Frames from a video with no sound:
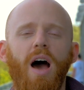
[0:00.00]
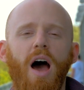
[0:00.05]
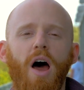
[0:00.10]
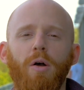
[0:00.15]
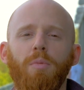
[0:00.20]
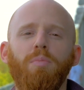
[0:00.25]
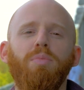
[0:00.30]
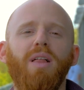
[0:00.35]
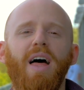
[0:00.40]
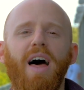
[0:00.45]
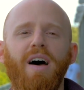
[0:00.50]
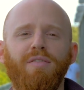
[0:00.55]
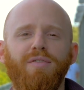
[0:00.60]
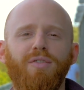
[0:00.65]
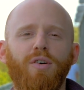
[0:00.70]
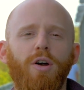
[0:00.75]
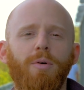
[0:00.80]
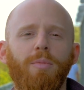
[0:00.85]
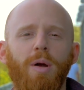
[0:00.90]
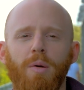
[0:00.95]
our
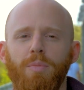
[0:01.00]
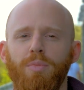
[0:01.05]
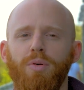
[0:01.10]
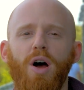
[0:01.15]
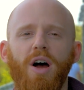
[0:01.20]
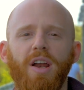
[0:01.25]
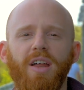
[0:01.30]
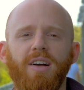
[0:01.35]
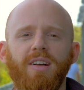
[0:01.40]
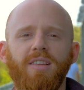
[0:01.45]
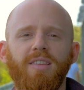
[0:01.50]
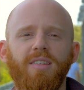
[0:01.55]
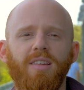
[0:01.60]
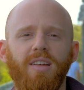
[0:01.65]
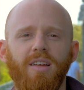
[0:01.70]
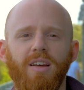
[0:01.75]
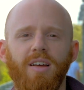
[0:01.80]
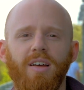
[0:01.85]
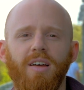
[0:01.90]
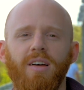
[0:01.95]
platform, our product,
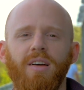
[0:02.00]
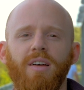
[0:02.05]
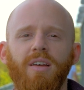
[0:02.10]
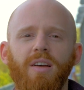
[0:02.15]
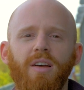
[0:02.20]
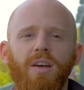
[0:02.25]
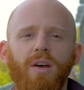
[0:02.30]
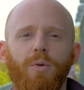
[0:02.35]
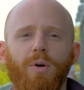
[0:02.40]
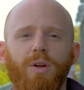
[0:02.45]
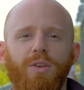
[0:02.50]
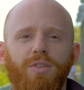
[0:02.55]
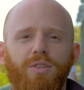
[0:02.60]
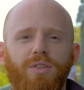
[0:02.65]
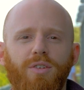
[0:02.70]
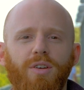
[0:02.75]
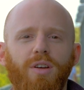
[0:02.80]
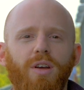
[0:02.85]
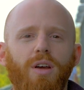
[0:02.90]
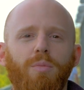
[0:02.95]

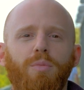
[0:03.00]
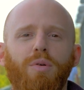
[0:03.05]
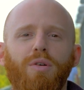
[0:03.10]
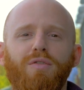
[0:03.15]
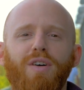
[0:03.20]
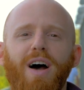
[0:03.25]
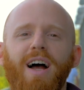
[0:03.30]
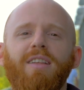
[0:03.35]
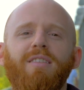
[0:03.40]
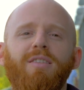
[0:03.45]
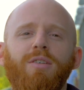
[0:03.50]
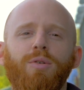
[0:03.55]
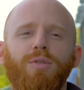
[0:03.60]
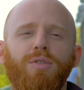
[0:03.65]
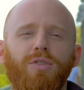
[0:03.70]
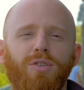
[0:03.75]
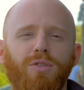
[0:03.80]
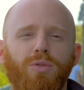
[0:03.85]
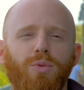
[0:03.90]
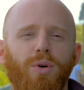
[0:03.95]
which provides
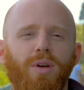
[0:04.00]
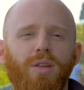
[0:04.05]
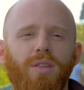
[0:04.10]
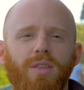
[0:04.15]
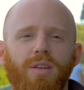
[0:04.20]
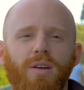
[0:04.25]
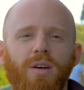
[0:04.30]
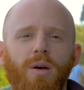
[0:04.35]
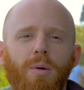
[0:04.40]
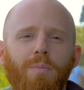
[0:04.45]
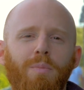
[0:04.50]
users with